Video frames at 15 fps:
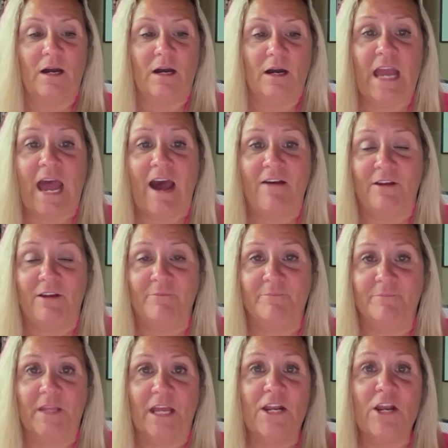Have it.
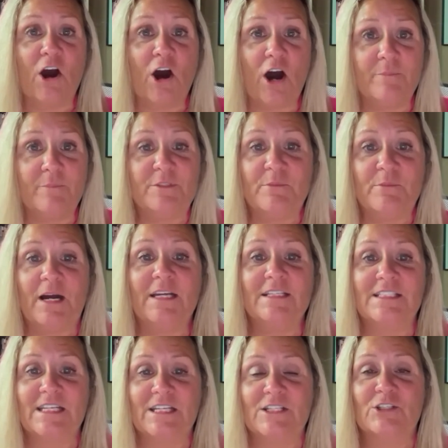An optimized
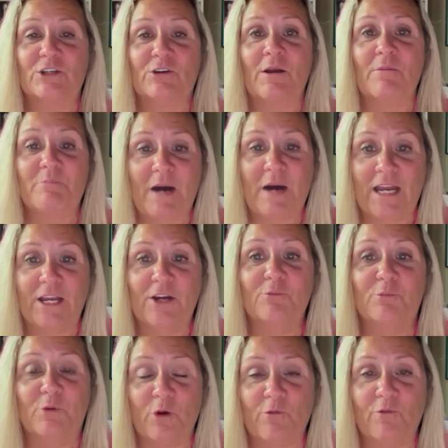Instagram bio
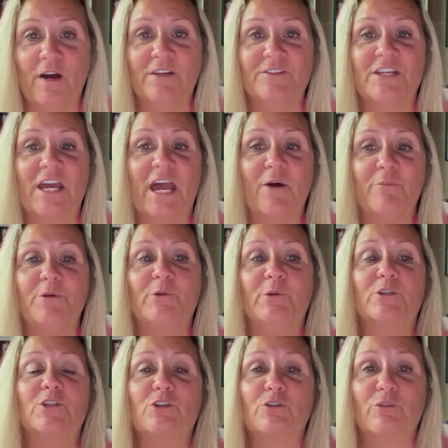profile to help you
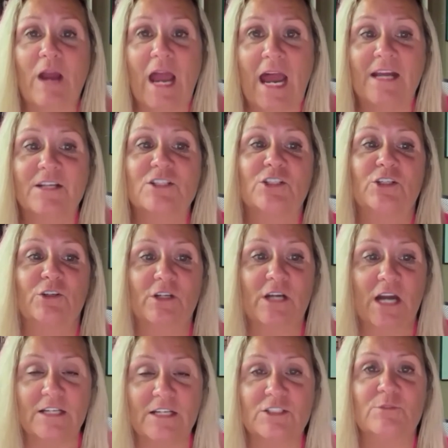attract your
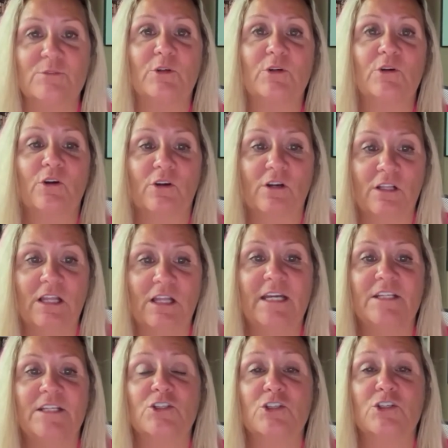customer or
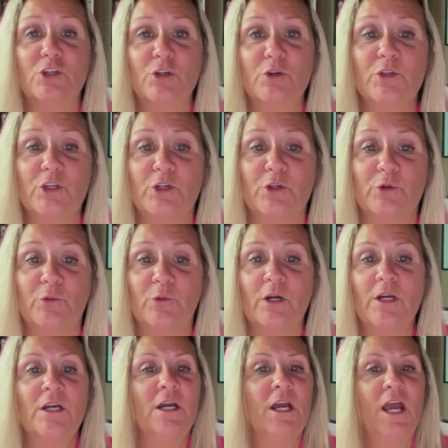clients to you,
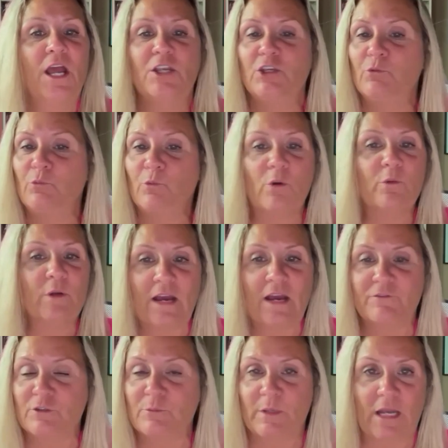and you won't have to
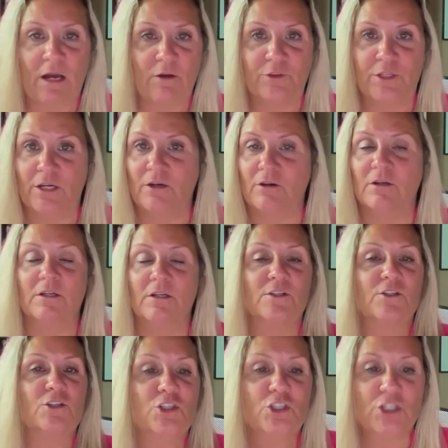be out there
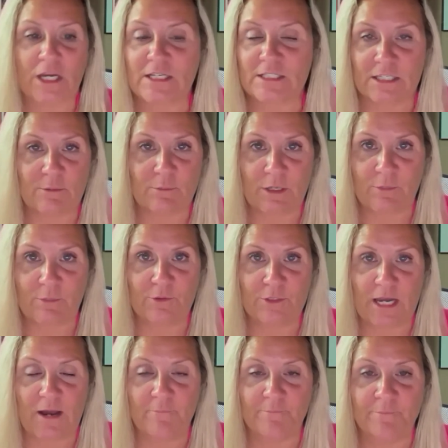chasing people
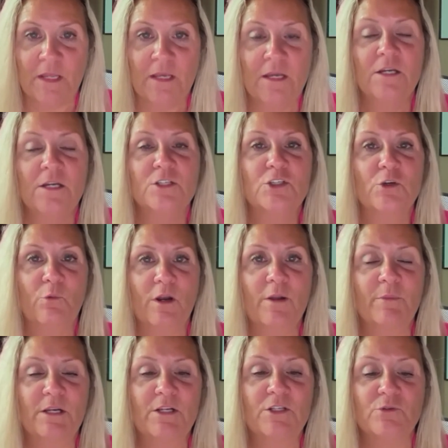down. So what I'm going
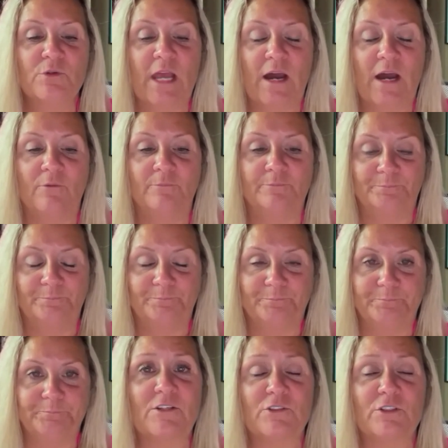to do now, I'm
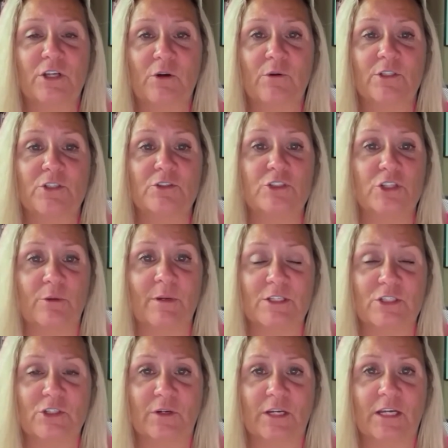actually going to share my
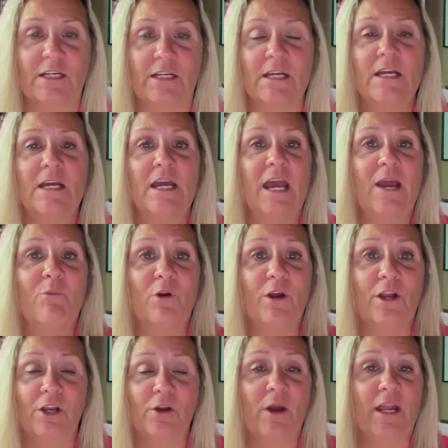screen, and we're going to
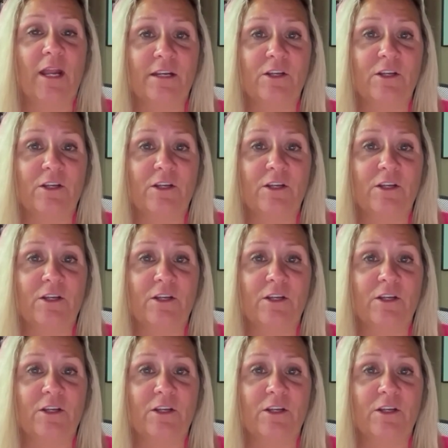go ahead and